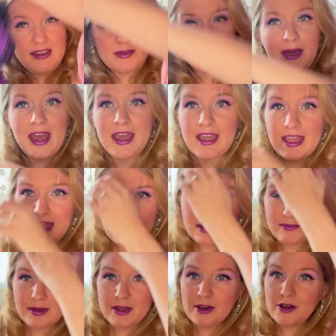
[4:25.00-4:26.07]
by
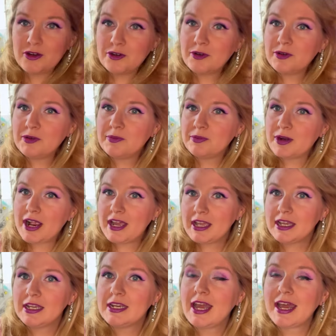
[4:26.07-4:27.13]
Amba
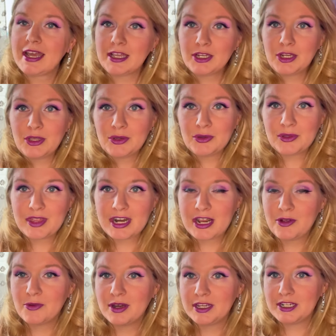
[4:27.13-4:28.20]
O'Brien. I knew that I
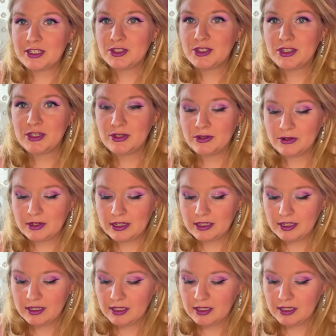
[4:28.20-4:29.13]
wanted to